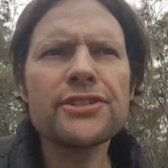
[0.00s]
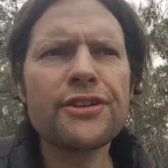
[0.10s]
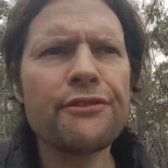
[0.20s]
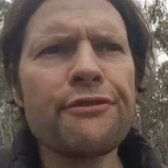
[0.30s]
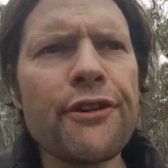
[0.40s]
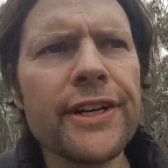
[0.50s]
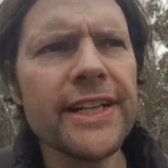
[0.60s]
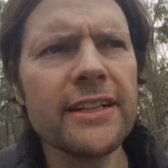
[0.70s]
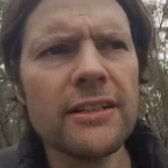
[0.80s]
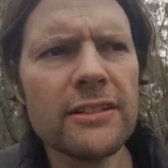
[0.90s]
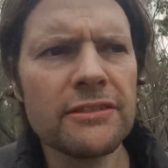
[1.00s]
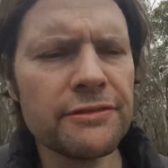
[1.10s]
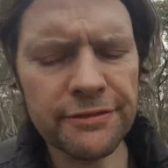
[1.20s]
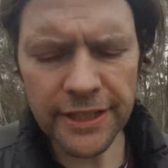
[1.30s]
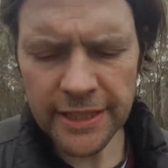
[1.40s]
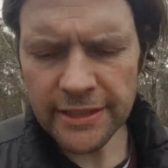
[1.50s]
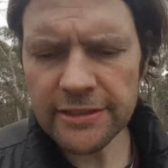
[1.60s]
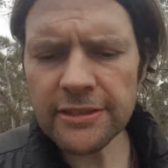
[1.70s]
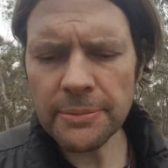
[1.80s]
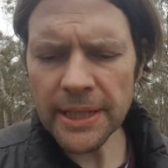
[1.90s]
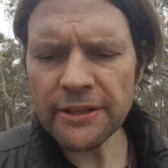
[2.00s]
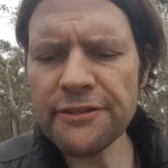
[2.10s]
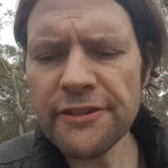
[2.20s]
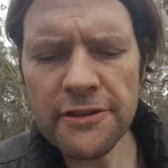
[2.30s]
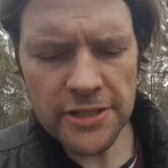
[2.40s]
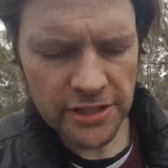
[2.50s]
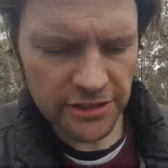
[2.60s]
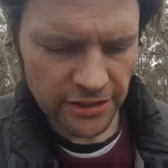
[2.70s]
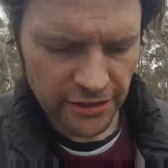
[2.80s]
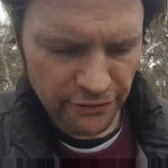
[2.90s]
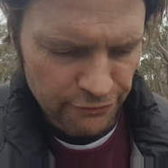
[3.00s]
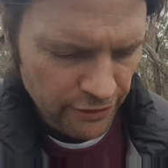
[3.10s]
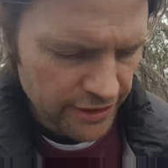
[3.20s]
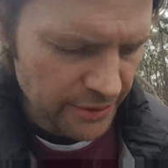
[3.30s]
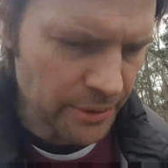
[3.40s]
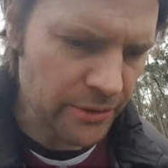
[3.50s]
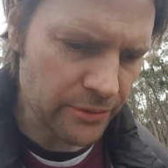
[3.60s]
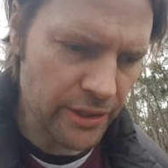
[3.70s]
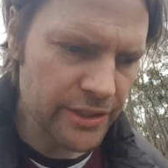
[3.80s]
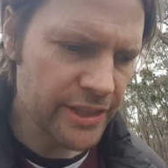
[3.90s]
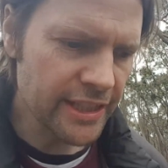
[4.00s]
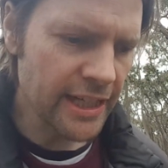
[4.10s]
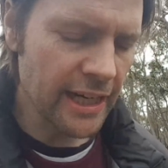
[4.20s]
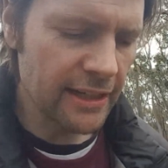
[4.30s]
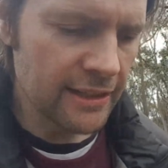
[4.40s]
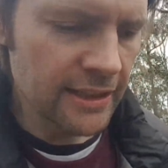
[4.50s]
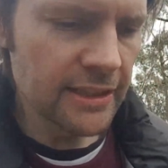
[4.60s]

you can find out a lot of things about the forest. You can find out what grows here.